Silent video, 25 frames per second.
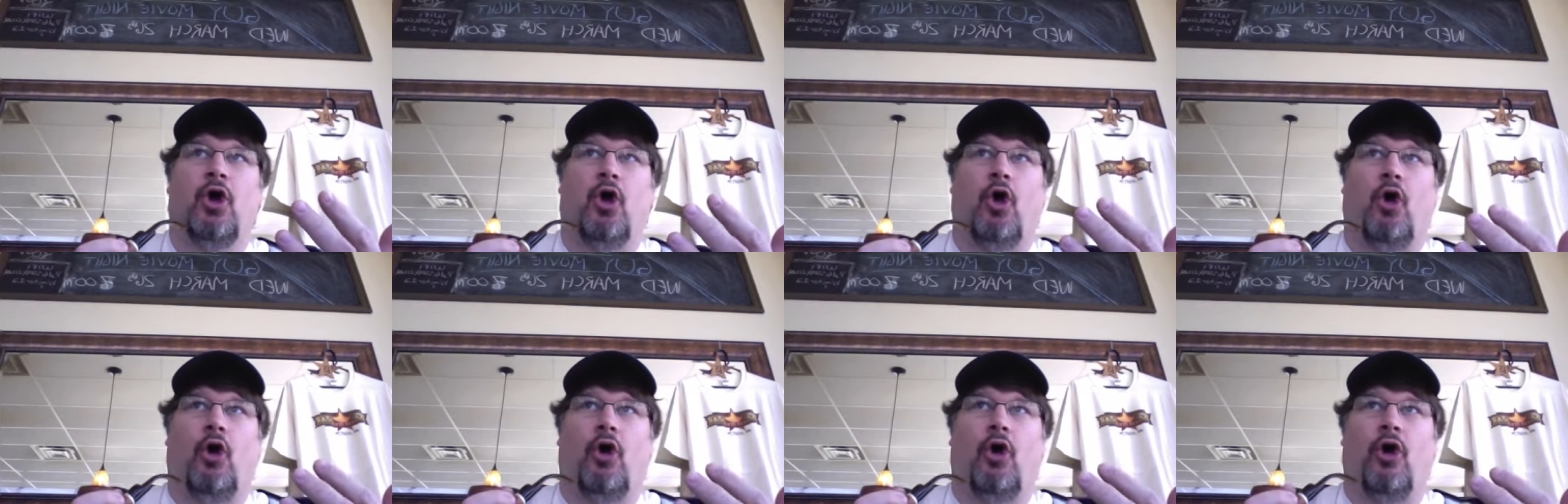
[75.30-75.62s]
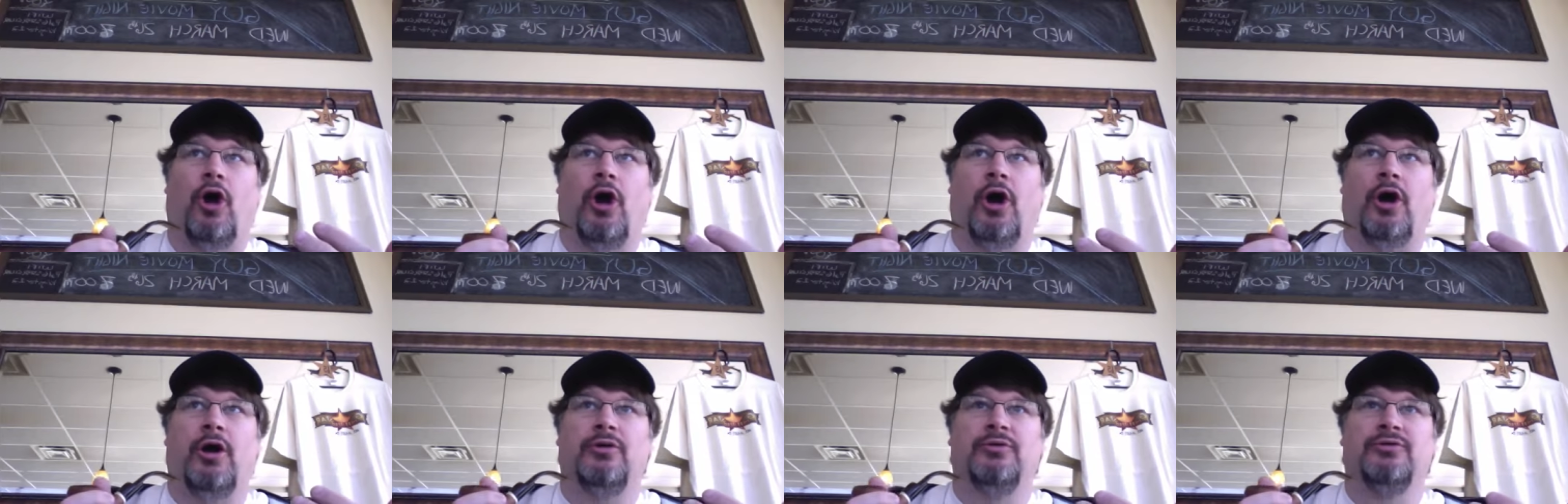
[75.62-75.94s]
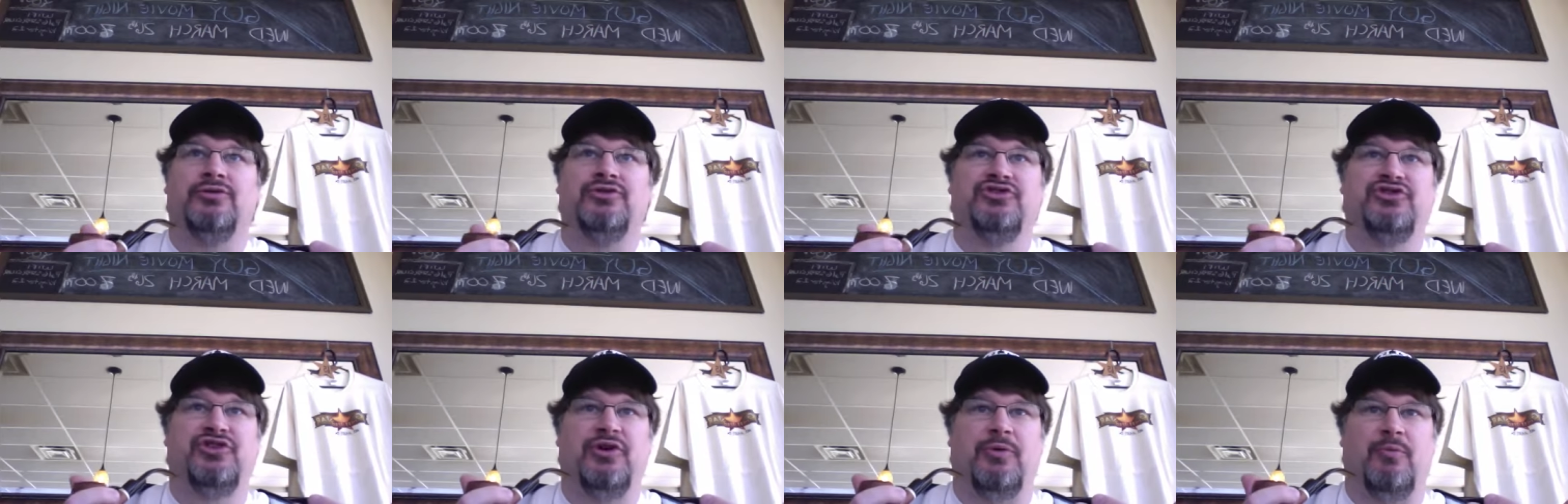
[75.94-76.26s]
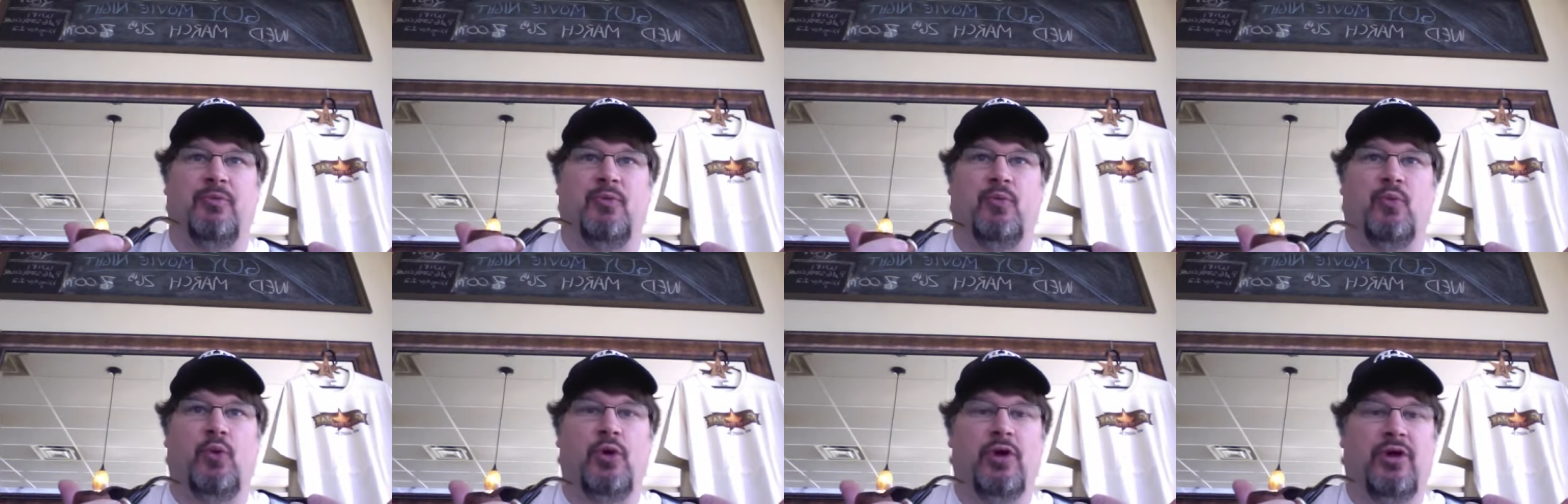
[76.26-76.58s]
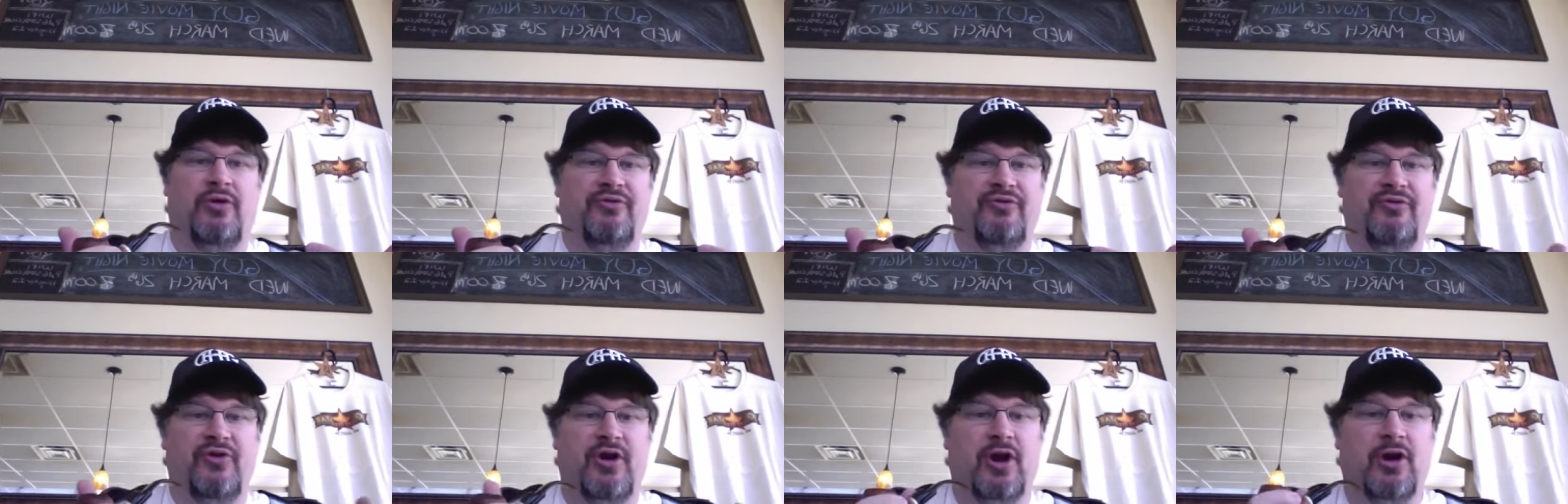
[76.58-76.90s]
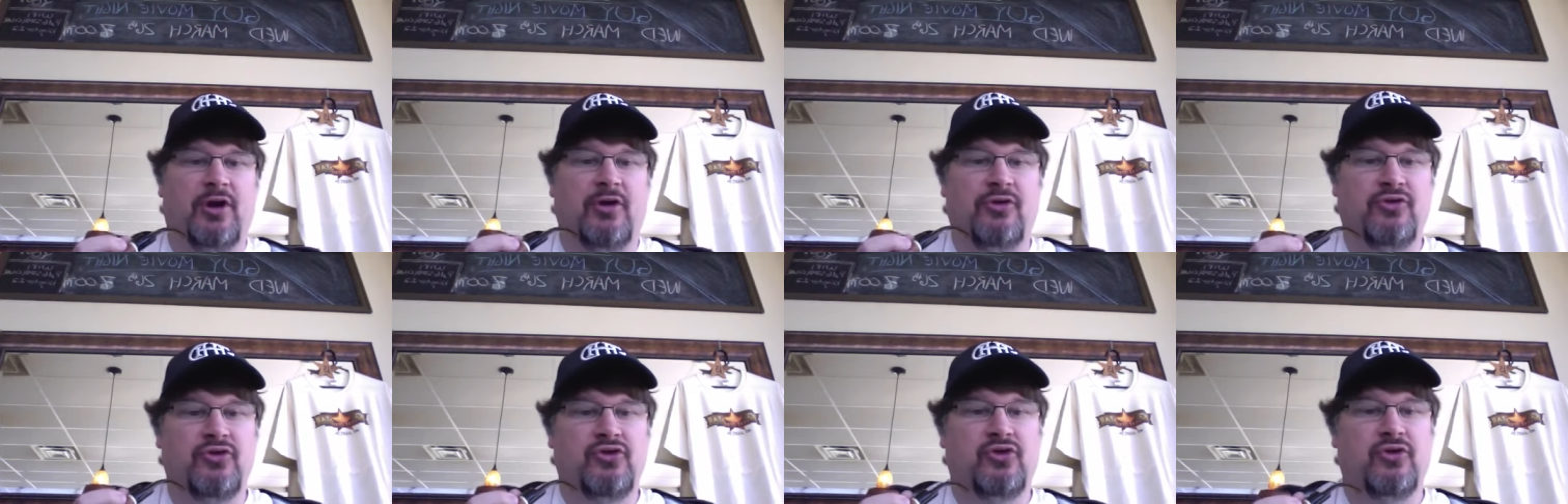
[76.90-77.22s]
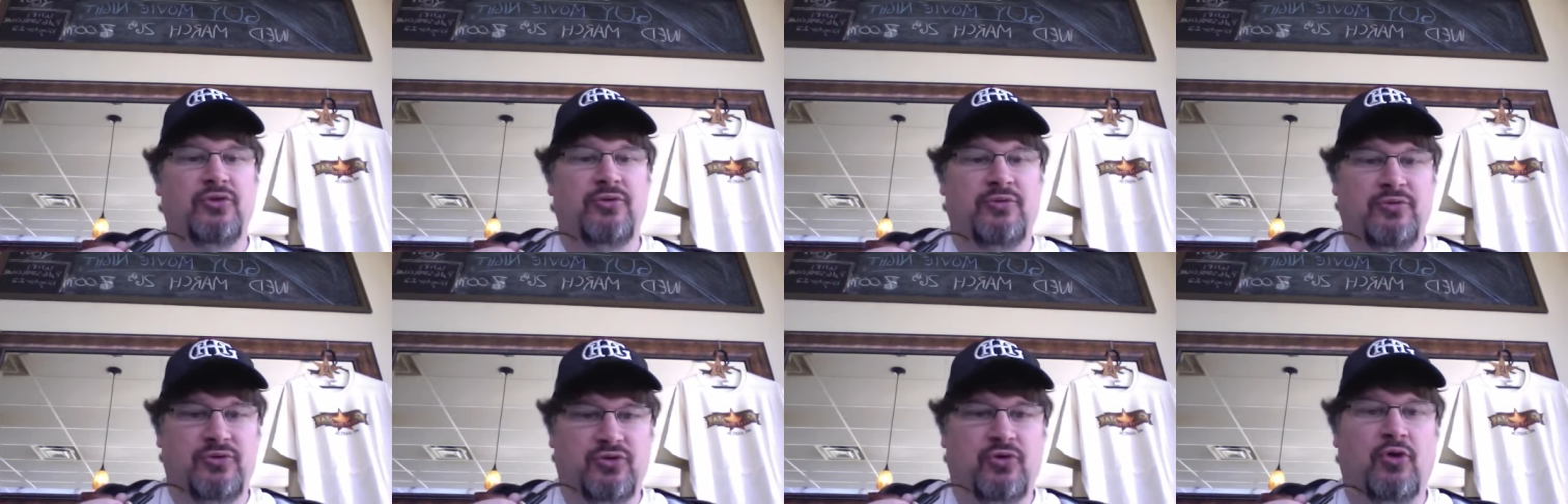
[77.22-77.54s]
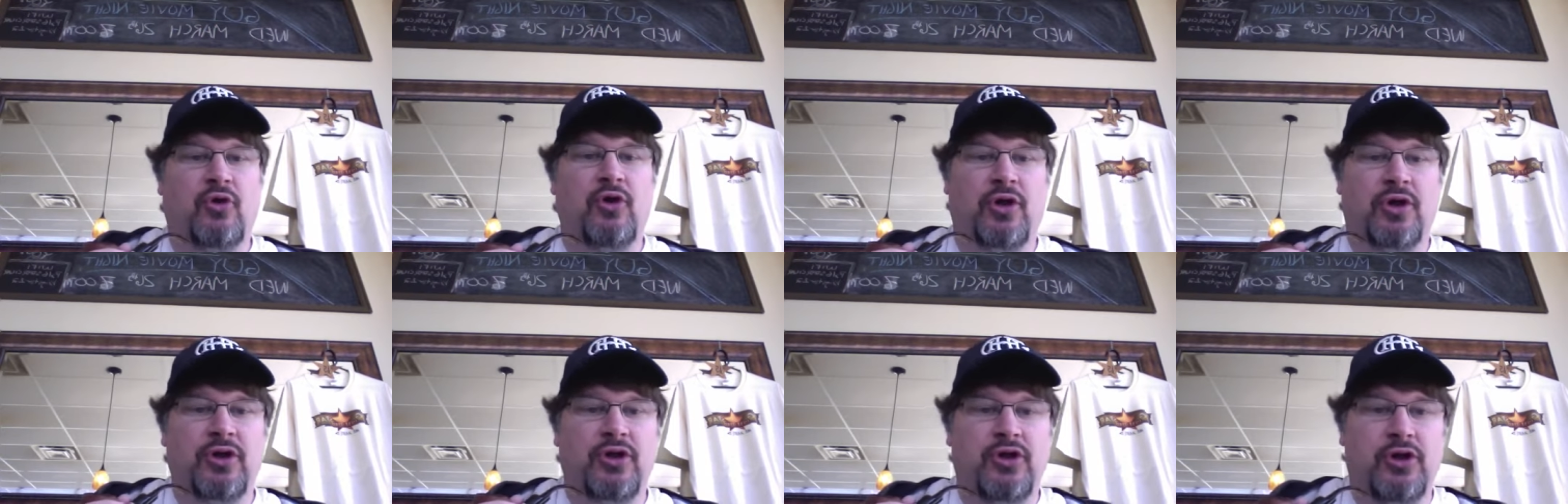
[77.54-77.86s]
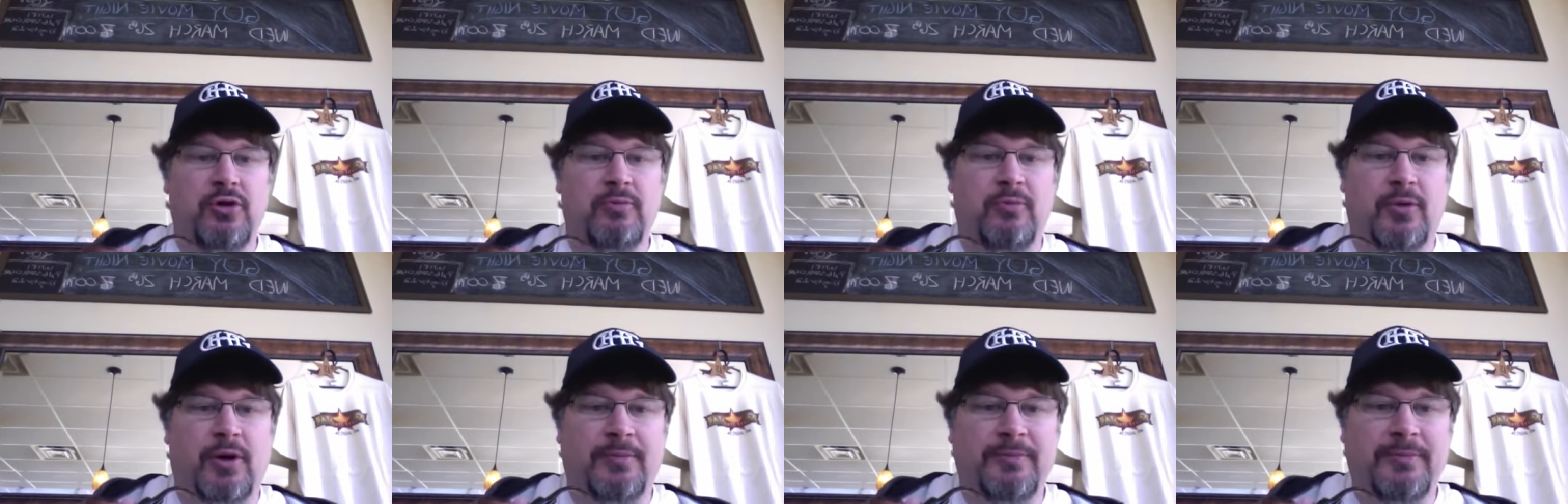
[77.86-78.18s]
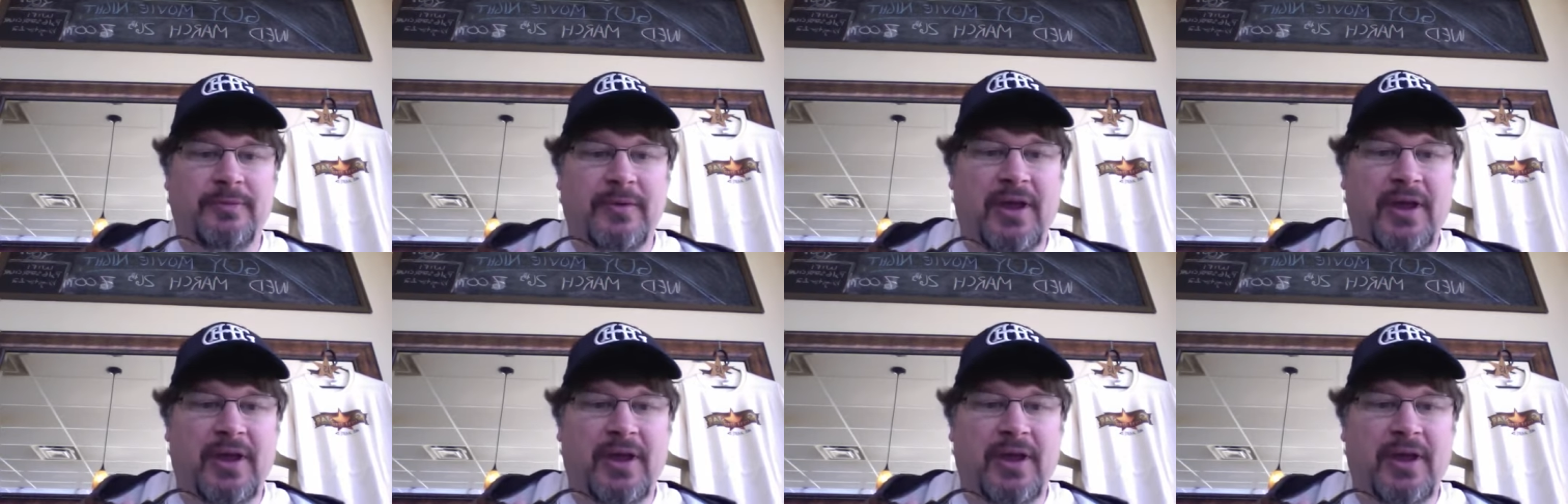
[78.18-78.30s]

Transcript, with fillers: or some Will Ferrell t- toilet humor.